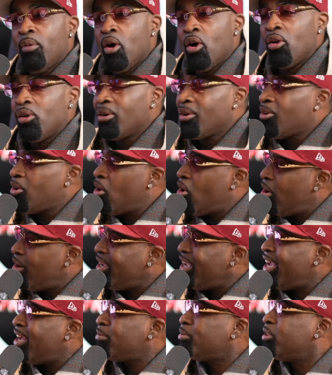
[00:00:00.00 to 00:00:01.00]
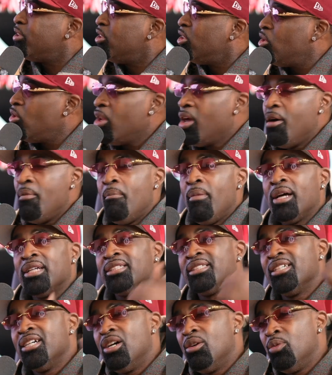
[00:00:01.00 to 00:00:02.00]
bought her a car? Absolutely. My
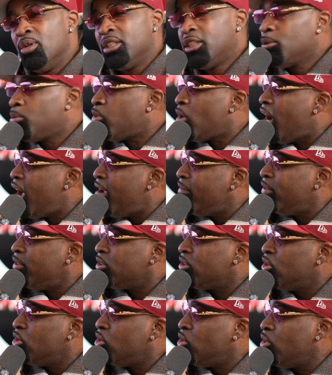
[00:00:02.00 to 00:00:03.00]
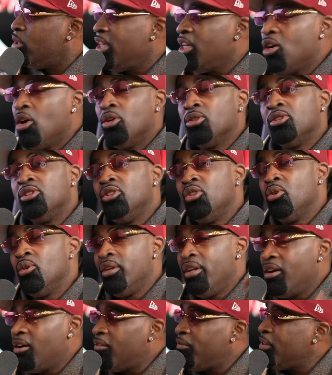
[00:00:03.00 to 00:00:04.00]
son went to private school. He goes to
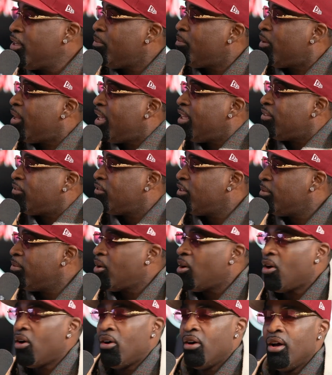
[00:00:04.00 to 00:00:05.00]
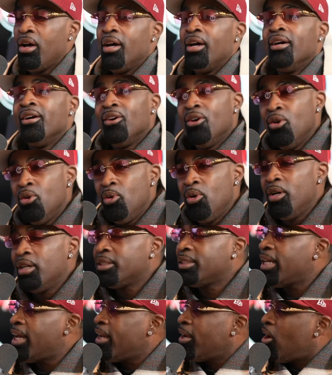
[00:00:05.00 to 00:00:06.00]
UNLV, plays football. Who hooked
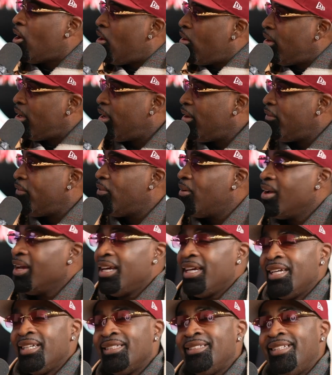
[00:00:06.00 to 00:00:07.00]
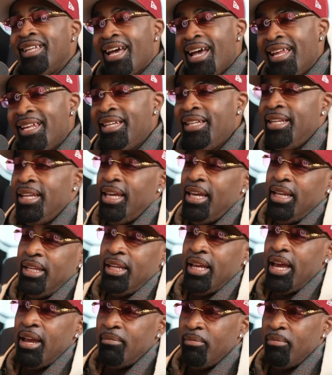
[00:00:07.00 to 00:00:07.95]
that all up? His daddy did that,